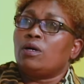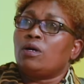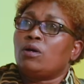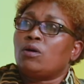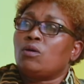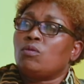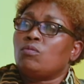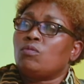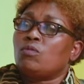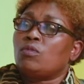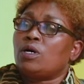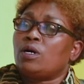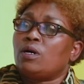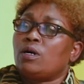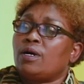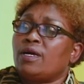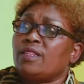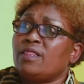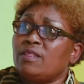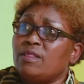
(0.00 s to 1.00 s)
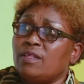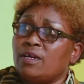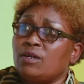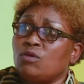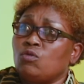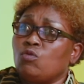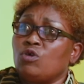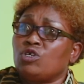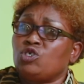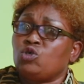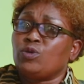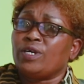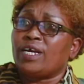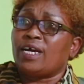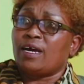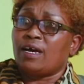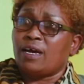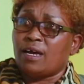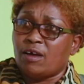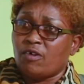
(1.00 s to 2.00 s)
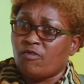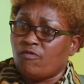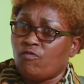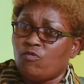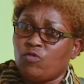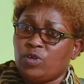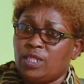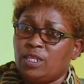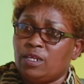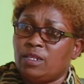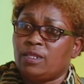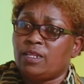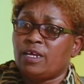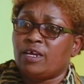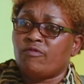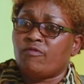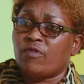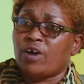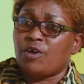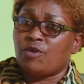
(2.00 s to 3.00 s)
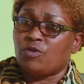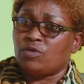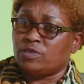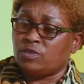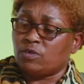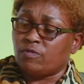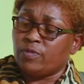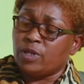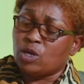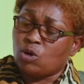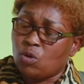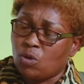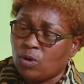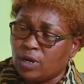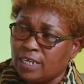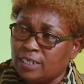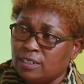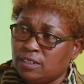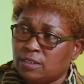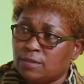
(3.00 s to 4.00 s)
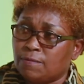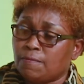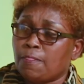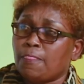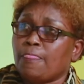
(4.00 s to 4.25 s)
Other than what we have within the environs of the college,